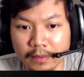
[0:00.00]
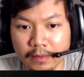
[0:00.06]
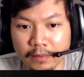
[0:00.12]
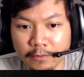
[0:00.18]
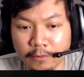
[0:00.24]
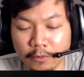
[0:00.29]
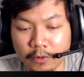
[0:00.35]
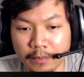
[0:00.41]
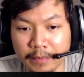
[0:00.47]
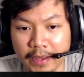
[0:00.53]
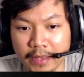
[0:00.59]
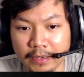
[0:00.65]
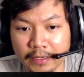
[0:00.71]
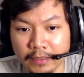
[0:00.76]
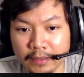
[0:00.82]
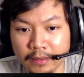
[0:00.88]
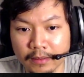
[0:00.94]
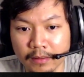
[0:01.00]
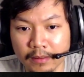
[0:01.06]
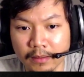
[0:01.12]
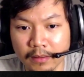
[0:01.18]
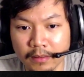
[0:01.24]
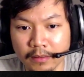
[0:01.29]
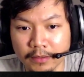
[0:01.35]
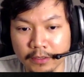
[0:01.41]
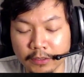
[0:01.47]
formatting.
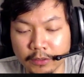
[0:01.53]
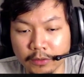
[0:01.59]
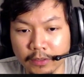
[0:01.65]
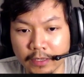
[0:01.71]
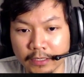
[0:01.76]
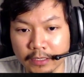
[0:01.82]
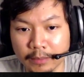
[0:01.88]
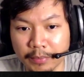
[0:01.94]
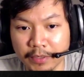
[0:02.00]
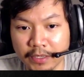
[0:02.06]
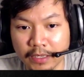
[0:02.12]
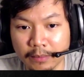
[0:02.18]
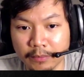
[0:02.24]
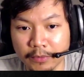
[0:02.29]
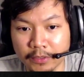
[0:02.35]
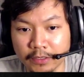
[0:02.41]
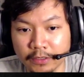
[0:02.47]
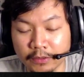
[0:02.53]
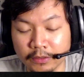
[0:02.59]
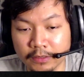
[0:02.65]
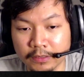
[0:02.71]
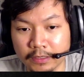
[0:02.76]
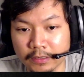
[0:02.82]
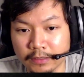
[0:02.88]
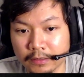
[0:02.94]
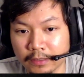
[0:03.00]
You could do like the PM, or you could do the
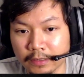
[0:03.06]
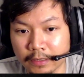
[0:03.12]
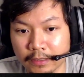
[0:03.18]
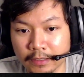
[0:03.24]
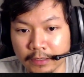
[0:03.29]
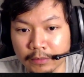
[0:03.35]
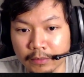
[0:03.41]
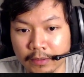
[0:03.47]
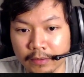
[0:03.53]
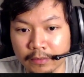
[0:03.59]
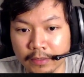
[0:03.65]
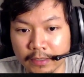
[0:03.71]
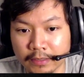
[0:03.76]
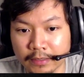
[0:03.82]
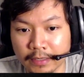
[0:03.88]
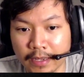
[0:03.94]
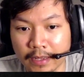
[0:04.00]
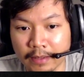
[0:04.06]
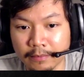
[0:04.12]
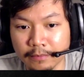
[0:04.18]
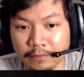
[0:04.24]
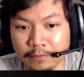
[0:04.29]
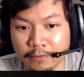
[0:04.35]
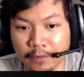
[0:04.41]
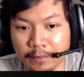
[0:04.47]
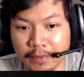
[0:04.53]
6:30 or whatever like
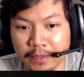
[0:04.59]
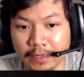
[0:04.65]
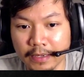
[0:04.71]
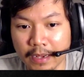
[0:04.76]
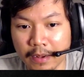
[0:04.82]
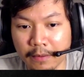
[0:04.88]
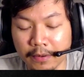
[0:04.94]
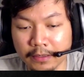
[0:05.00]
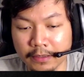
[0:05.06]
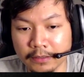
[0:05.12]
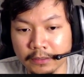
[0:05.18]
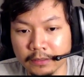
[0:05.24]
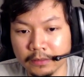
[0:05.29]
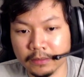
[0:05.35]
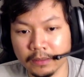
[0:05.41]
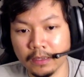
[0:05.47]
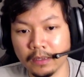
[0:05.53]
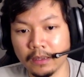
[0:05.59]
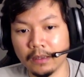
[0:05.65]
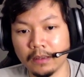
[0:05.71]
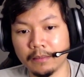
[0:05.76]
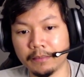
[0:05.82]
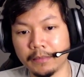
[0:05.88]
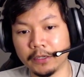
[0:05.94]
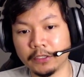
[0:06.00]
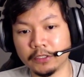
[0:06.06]
that. For me, I want to just
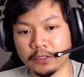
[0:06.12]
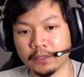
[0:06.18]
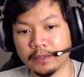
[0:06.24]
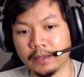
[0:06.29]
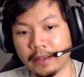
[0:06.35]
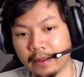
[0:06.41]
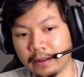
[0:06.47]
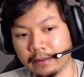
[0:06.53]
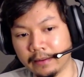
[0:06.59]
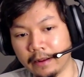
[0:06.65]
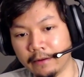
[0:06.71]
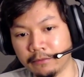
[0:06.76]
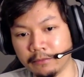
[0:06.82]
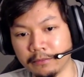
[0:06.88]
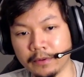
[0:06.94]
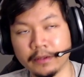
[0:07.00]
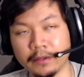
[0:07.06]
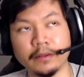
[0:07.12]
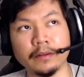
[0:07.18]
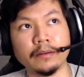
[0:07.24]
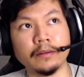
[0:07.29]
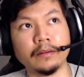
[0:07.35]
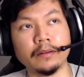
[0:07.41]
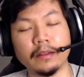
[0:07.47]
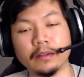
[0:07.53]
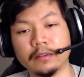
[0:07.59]
make sure that everyone,
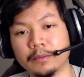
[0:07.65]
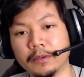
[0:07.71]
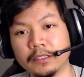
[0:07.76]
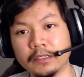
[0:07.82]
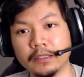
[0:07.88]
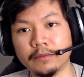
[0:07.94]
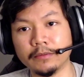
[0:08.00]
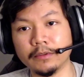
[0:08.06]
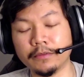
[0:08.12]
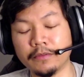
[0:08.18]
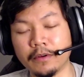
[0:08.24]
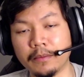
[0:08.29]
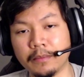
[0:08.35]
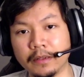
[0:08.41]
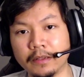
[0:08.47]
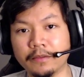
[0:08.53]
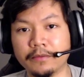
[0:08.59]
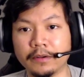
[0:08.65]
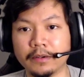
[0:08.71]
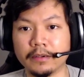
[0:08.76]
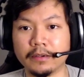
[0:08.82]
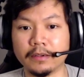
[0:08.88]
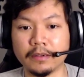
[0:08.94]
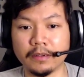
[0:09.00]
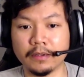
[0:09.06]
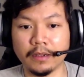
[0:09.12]
especially if you're from a different
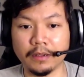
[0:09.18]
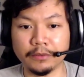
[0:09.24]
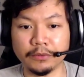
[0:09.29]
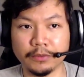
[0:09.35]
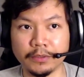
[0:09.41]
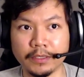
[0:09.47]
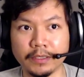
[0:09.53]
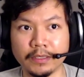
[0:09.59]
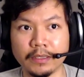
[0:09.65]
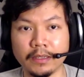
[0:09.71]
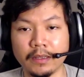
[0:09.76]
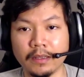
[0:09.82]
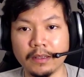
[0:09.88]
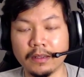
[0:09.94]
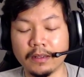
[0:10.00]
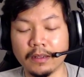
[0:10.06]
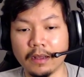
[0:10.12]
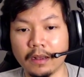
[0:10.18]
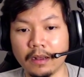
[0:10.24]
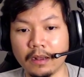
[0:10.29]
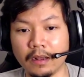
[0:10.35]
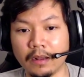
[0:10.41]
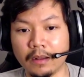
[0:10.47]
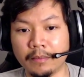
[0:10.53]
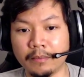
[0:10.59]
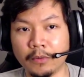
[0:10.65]
country,
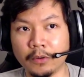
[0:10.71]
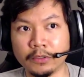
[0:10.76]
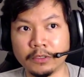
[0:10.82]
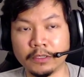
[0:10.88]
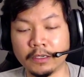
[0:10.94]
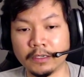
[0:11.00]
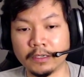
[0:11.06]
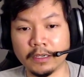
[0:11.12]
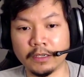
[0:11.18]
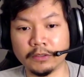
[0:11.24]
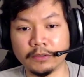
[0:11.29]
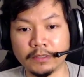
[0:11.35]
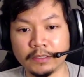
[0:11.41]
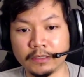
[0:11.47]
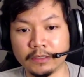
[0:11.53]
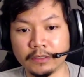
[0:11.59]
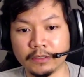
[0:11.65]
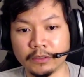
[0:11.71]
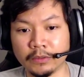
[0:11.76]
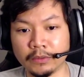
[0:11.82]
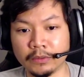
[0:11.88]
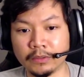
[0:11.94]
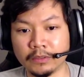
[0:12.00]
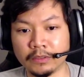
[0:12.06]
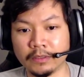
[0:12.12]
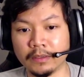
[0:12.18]
most other countries
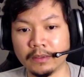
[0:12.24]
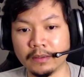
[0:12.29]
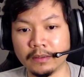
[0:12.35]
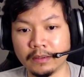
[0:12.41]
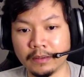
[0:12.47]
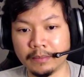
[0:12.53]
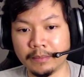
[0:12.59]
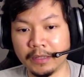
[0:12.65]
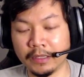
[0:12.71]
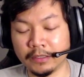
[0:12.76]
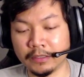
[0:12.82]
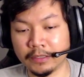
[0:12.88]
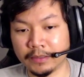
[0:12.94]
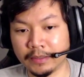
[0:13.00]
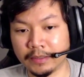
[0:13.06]
use the military